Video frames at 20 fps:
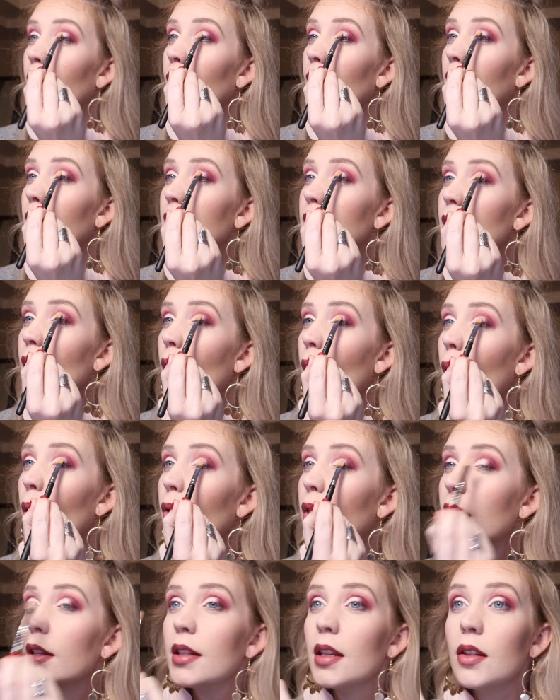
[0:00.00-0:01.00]
Okay,
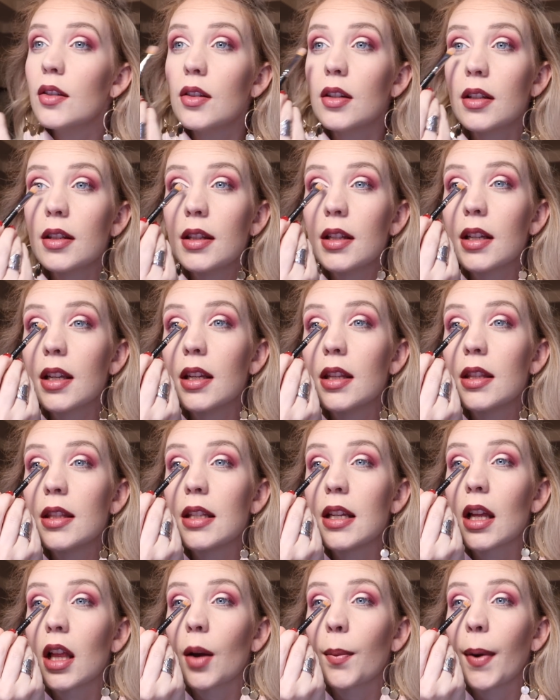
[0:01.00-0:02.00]
so this is just the
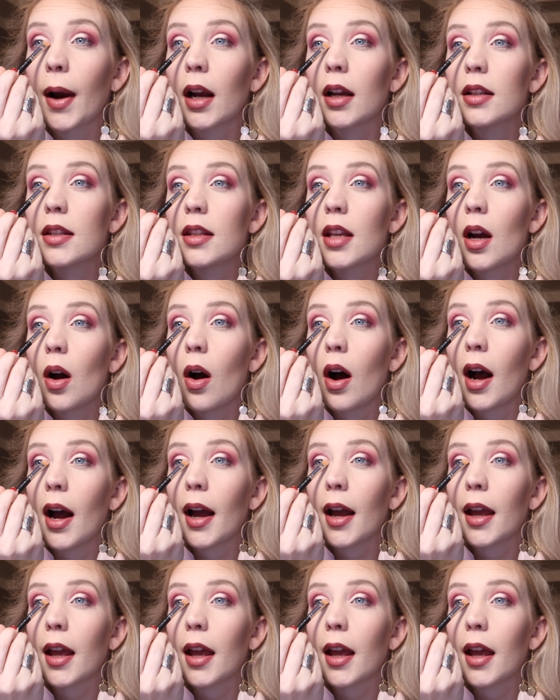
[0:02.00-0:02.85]
concealer part, so